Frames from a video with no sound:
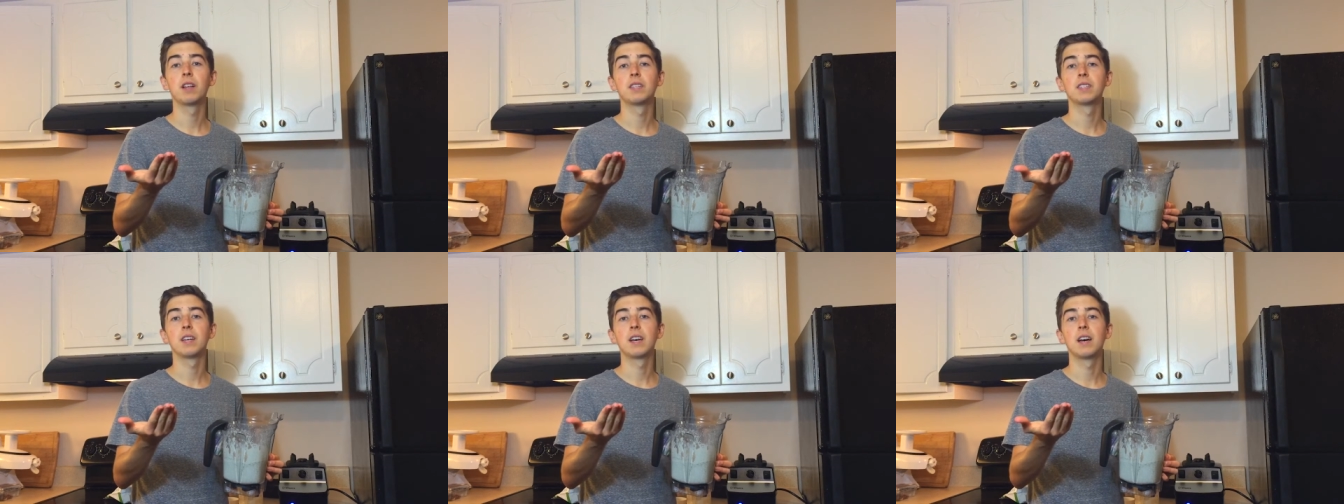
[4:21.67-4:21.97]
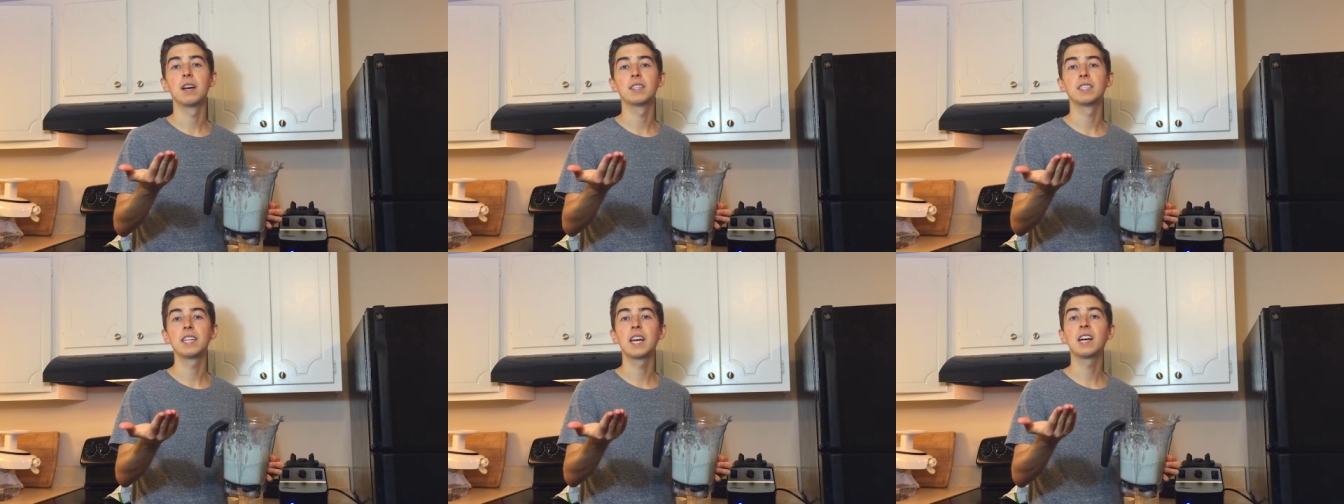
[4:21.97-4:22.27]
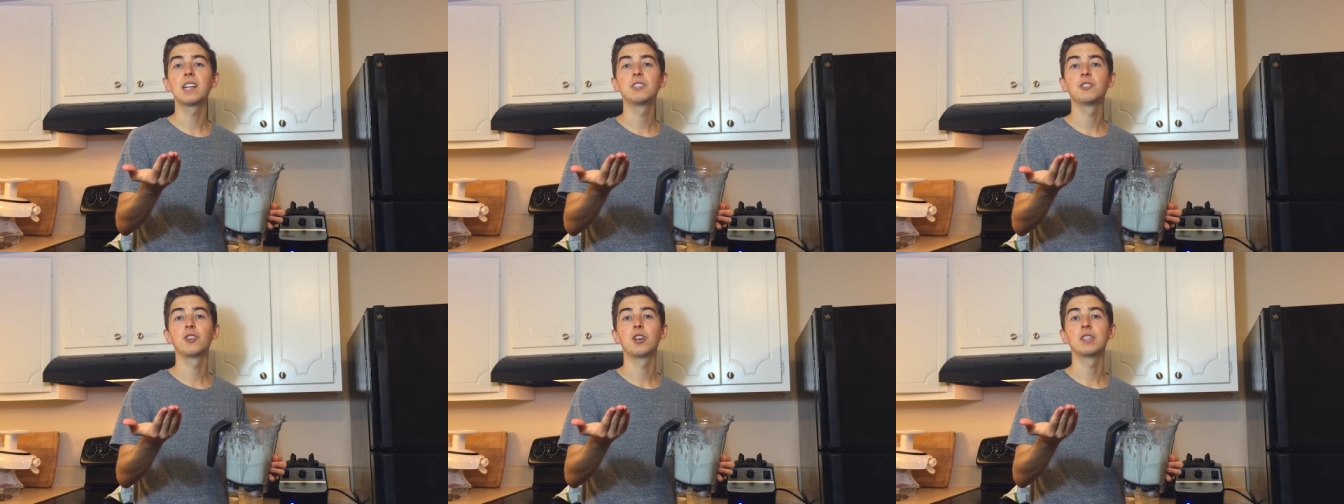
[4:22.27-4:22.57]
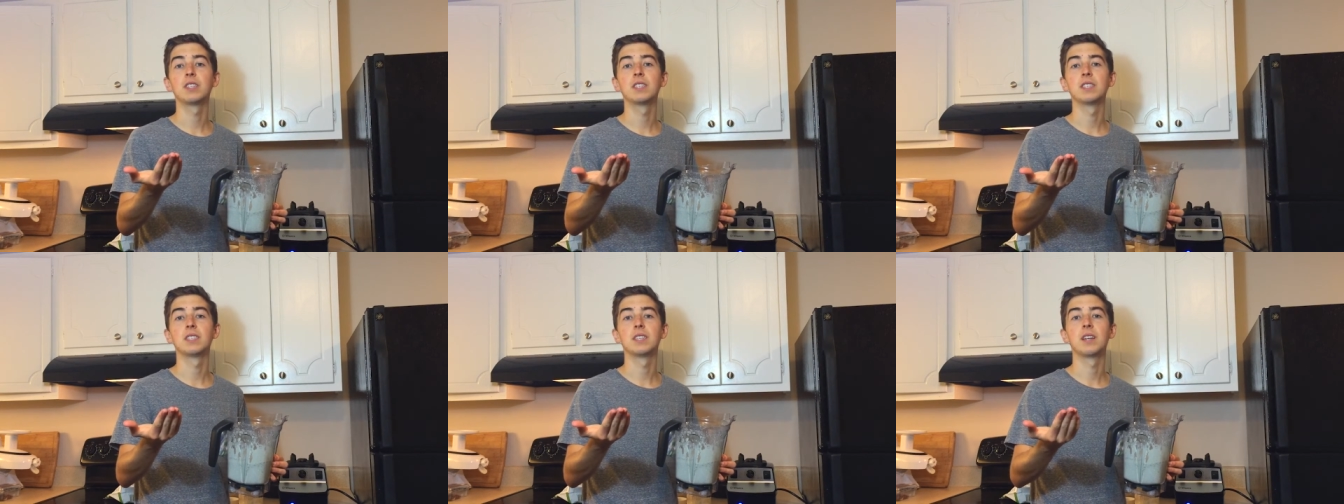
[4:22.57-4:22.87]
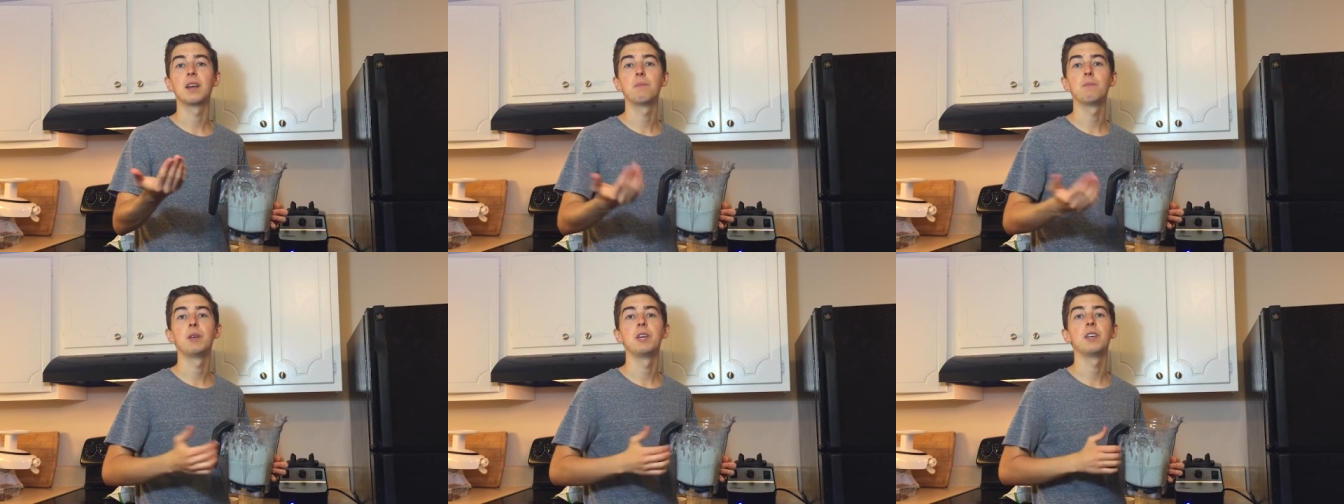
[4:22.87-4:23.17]
well as salad
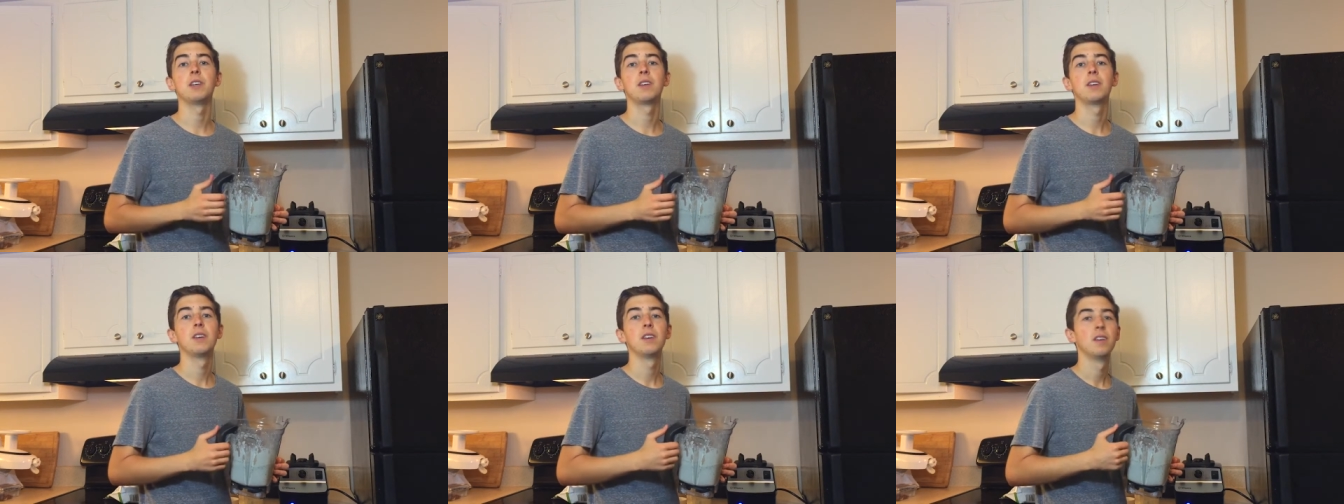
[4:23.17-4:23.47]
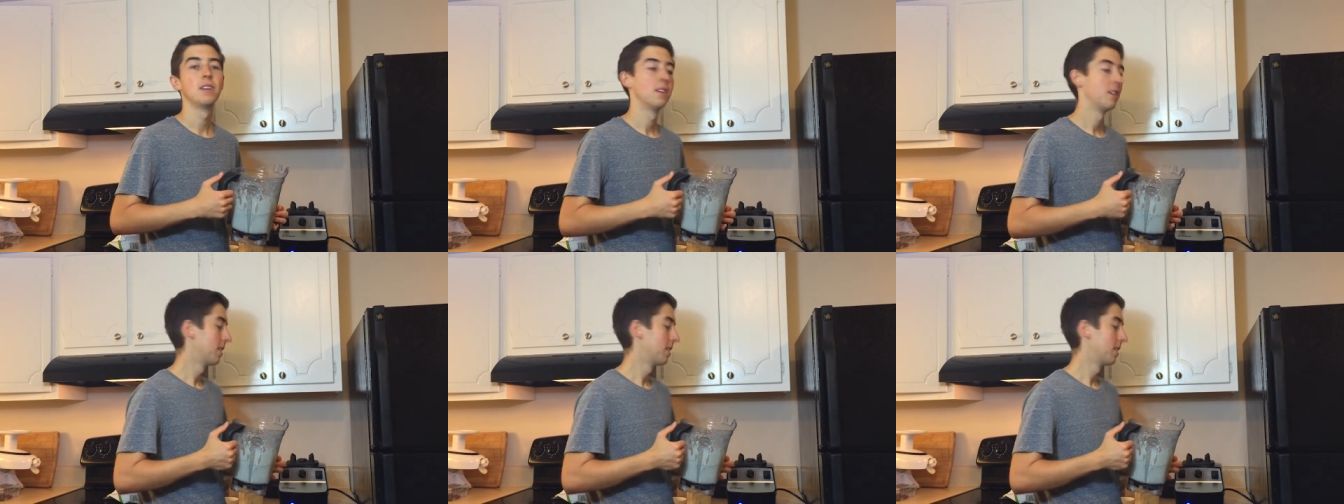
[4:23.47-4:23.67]
dressings that I made.